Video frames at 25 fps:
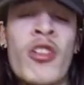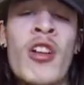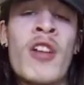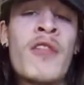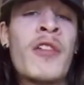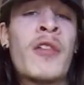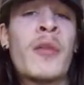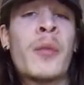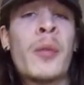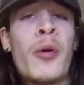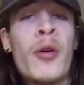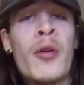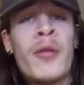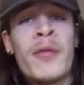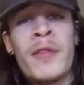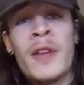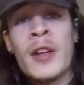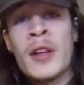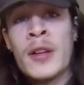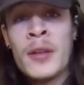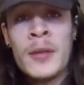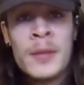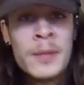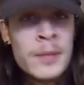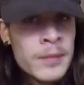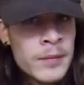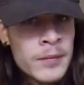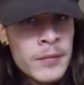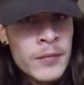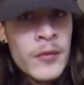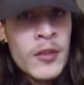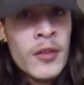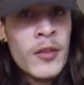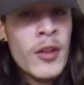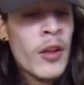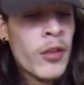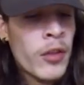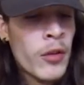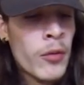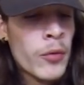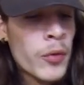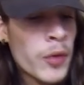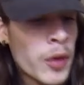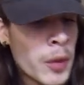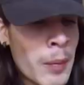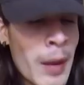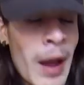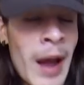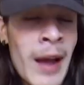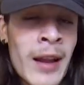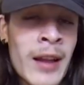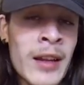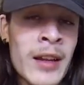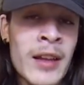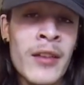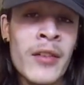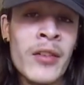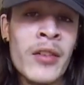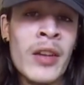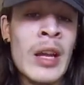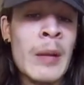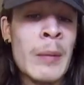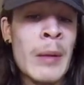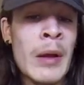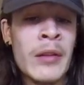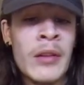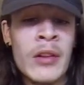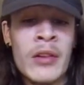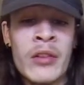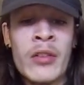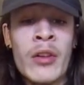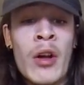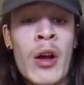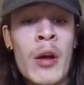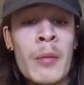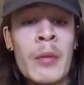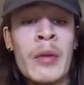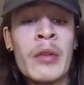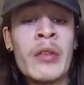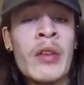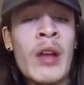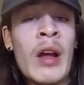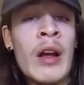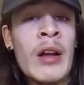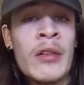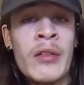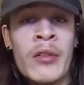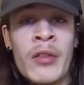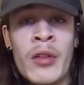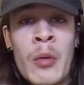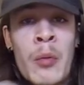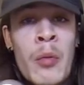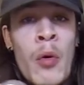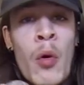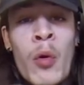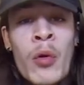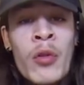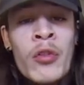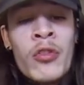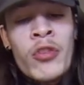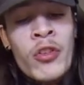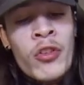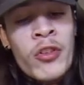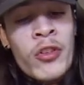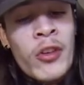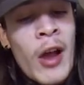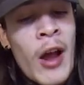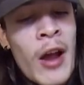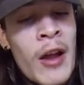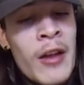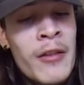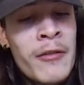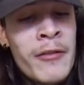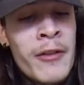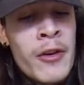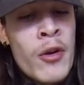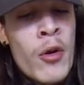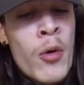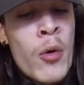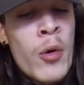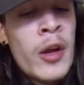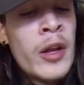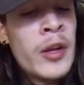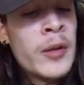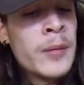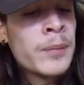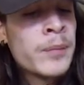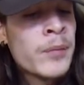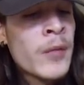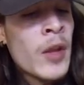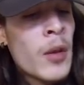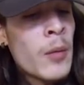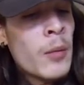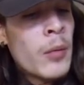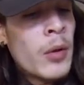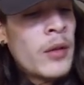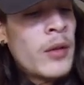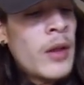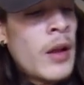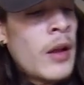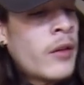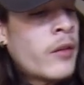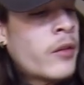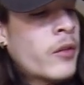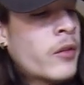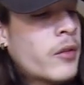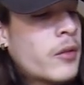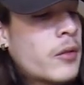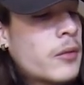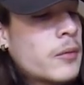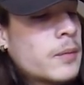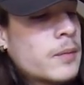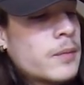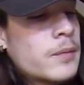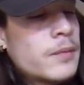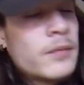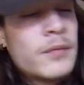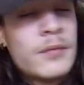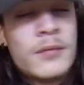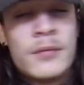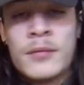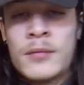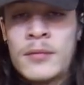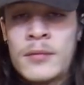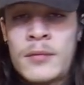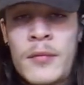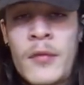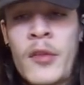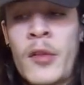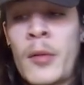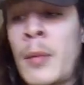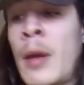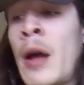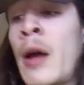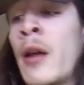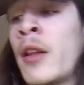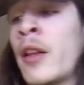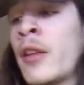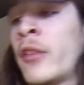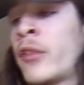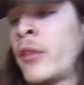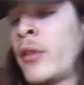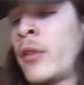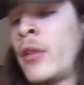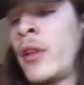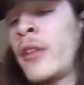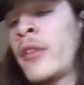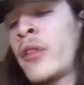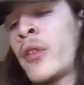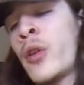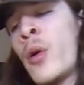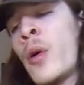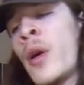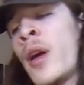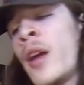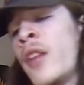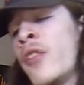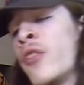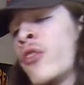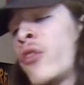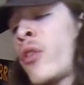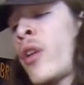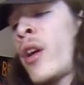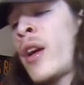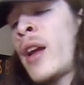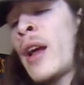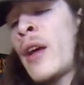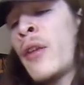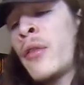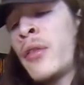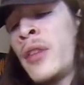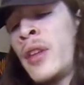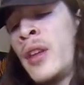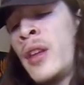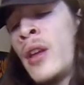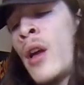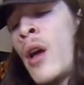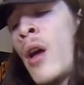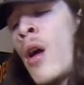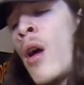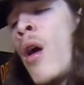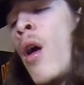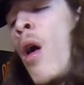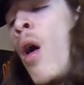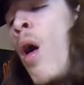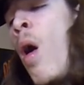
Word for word: of it's perfect. Nothing really bad I can say about this zob besides the bowl is just kind of annoying. But that's about it. So let's go ahead and try out the